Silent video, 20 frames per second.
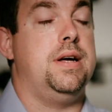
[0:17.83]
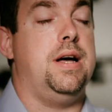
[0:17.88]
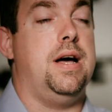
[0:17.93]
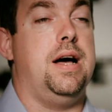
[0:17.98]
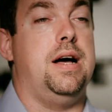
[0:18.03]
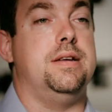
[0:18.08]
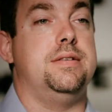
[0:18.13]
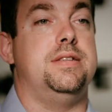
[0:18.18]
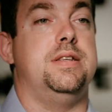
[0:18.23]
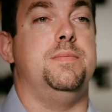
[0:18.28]

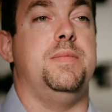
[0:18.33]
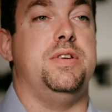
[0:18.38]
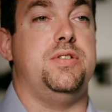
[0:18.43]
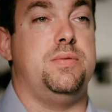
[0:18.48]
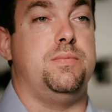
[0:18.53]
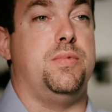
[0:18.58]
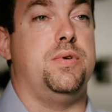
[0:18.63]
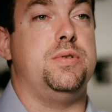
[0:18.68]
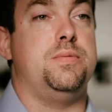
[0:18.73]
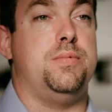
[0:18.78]
uh,
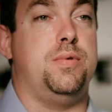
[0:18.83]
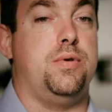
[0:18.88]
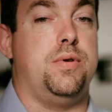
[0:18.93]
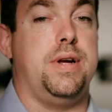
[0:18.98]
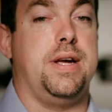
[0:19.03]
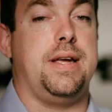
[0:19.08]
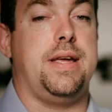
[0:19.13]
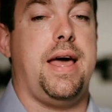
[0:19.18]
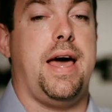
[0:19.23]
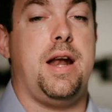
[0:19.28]
semi-submersible
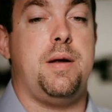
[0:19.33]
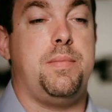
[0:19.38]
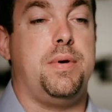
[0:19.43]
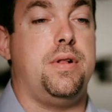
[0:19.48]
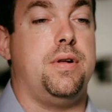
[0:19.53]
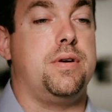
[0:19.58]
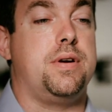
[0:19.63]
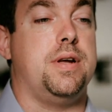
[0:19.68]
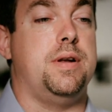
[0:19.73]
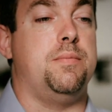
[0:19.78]
rig,
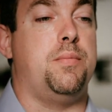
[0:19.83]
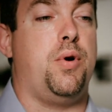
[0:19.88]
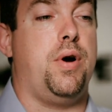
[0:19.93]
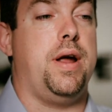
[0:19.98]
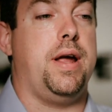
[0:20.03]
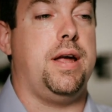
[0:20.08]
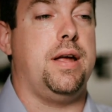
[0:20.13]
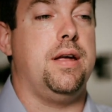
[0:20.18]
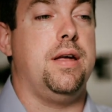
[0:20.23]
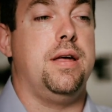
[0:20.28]
Caterpillar can
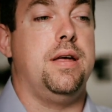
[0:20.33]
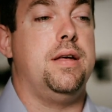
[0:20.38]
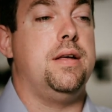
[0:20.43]
bring